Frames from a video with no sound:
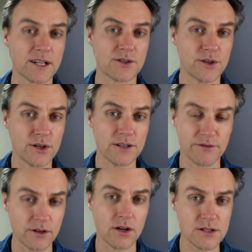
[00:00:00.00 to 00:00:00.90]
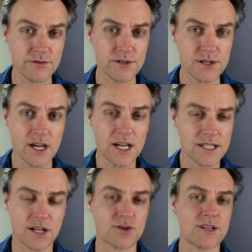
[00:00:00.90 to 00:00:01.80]
to early philosophers
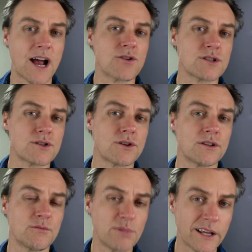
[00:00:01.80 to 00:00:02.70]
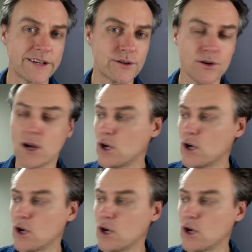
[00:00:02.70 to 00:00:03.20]
such as Aristotle and Plato,